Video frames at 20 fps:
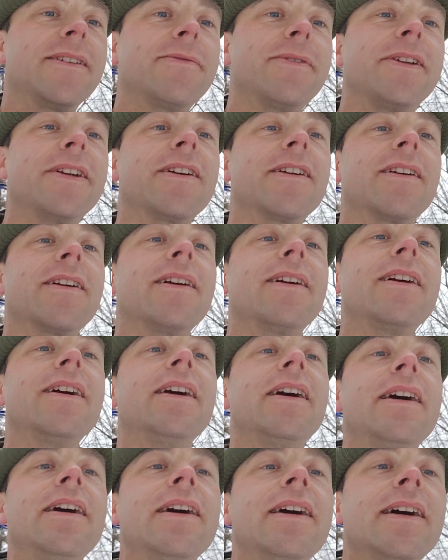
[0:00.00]
And when you're
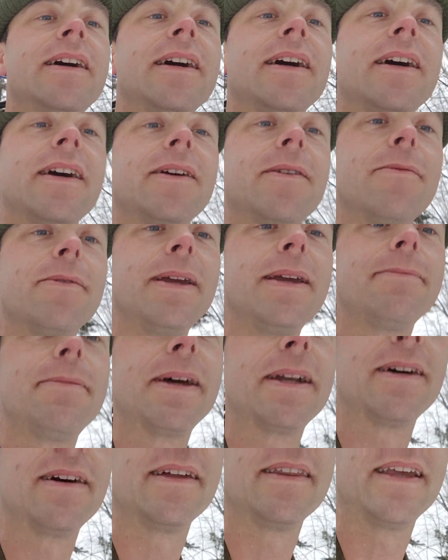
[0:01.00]
a wee
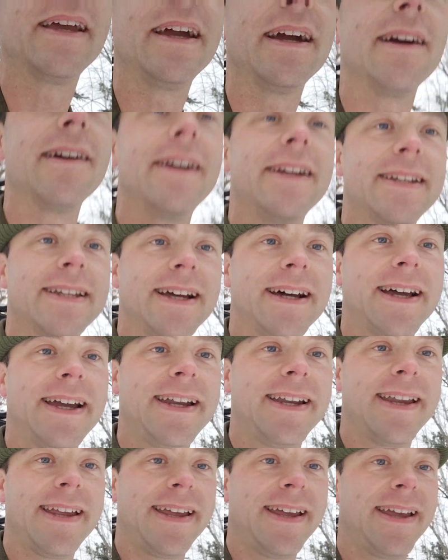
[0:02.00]
bit on the hairy
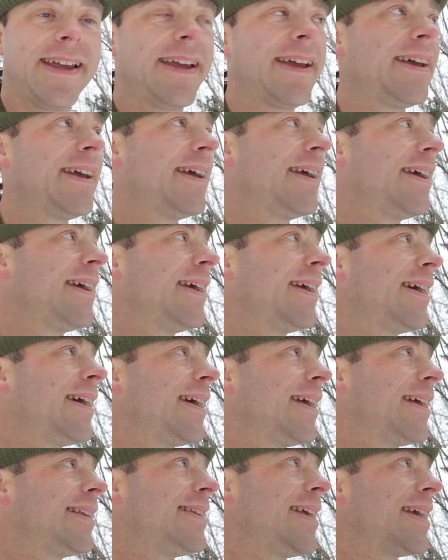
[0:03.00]
side,
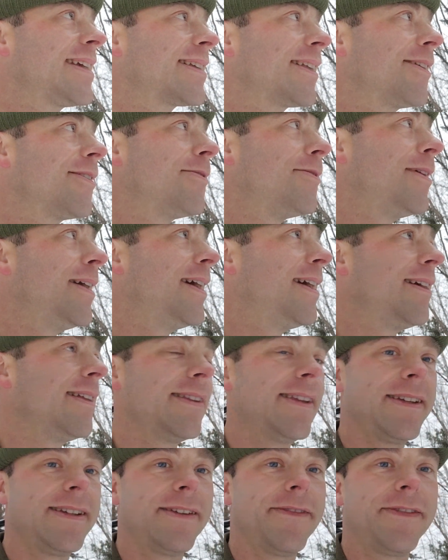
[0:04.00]
it takes a little while, and
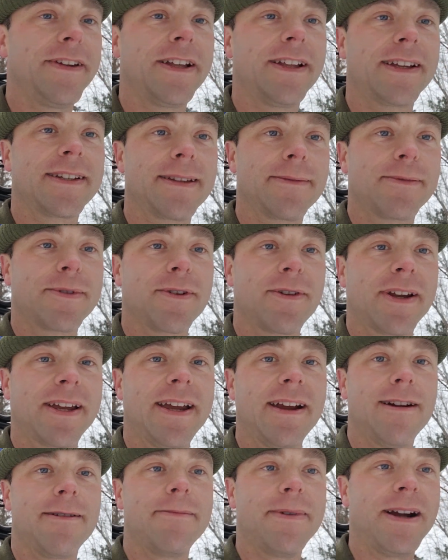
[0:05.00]
then you feel like some sort of
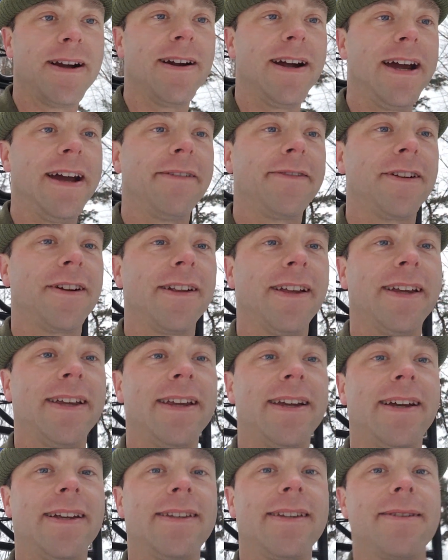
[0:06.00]
Care Bear after, like
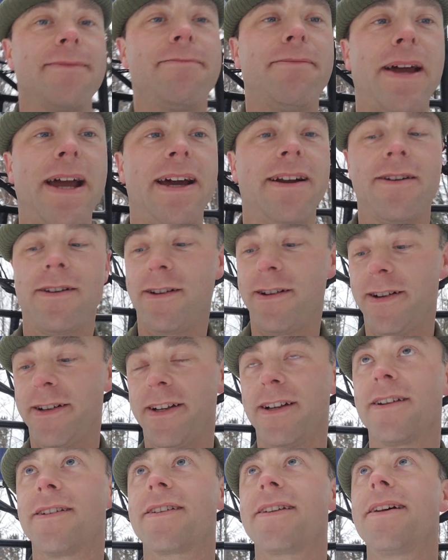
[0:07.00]
you got some pattern on
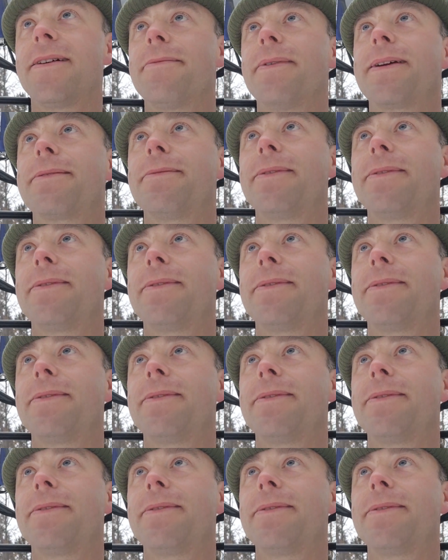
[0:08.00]
your stomach.